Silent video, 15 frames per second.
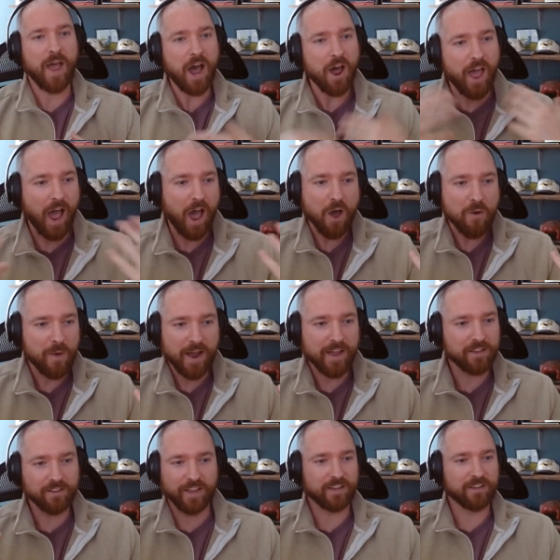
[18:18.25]
how am I
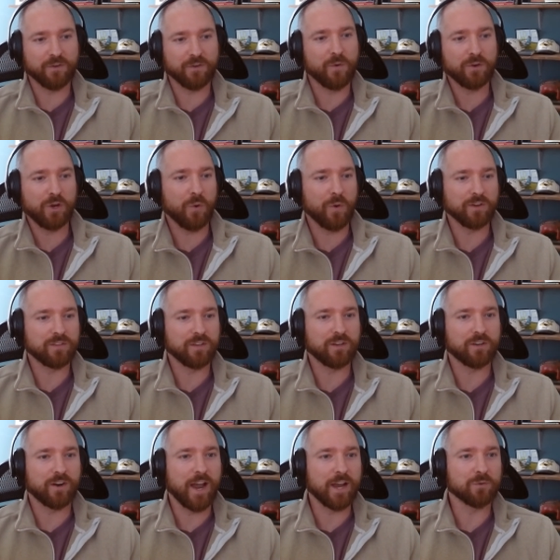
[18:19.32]
like going to
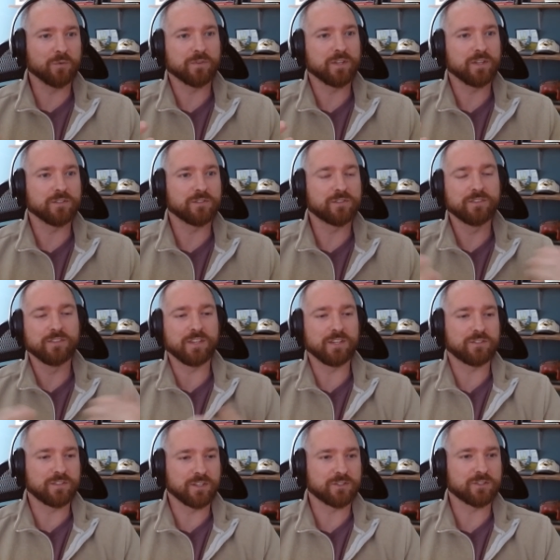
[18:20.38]
interact with these
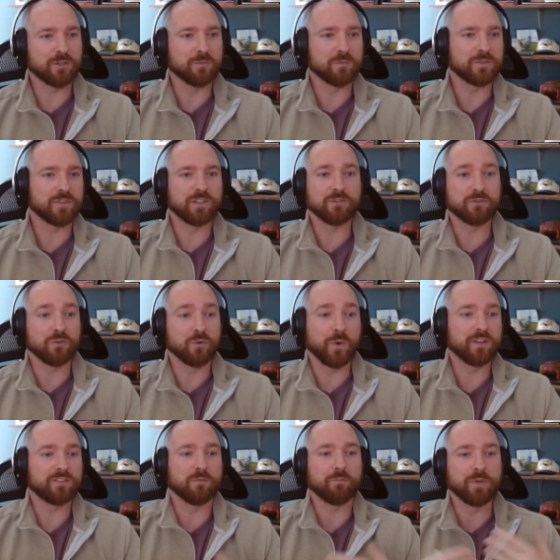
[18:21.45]
systems and these new
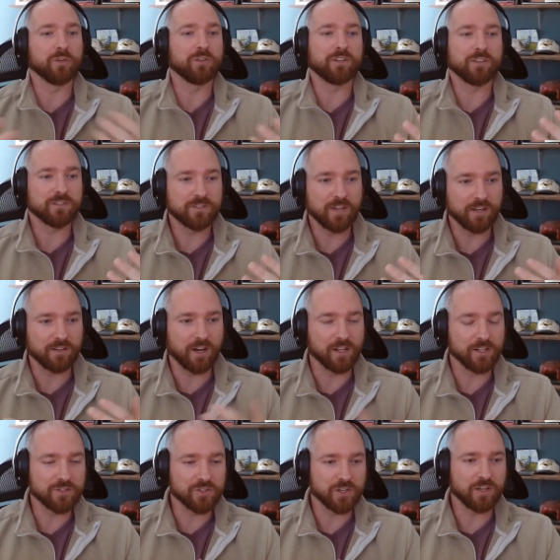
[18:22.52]
ways of building this
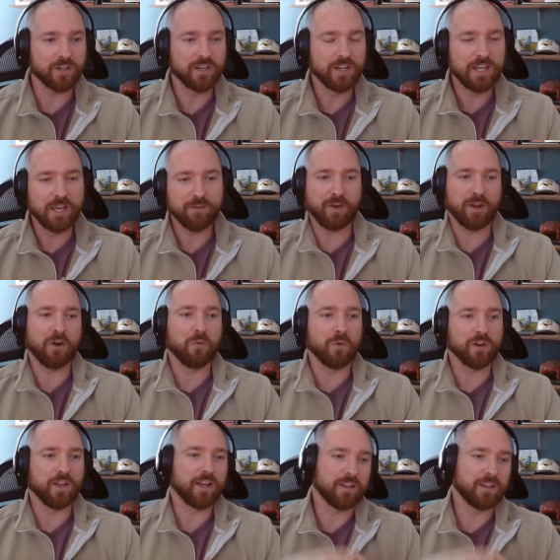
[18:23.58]
technology if I don't
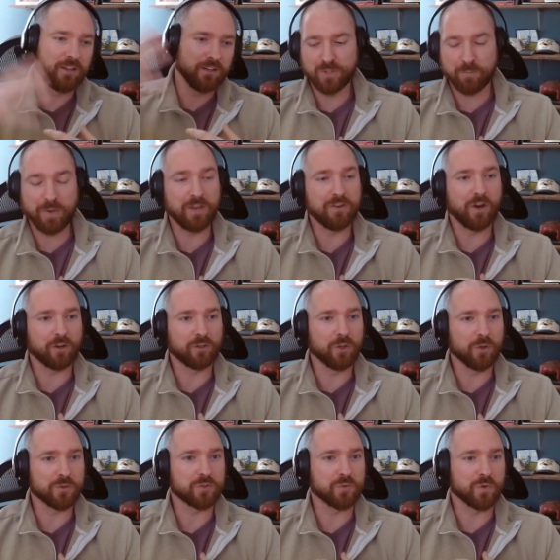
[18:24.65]
want to like depend on
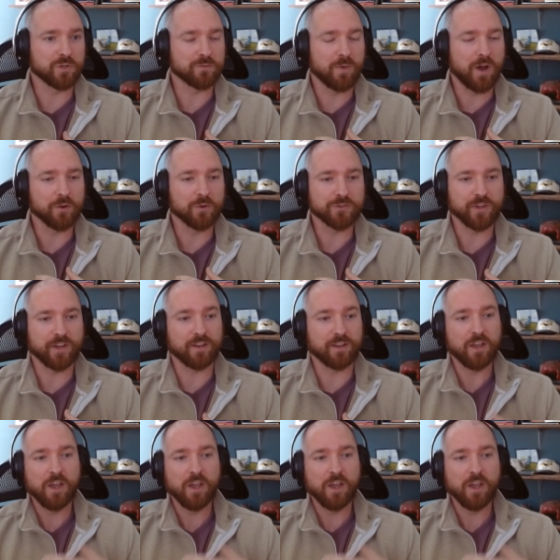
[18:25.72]
closed source models? Like,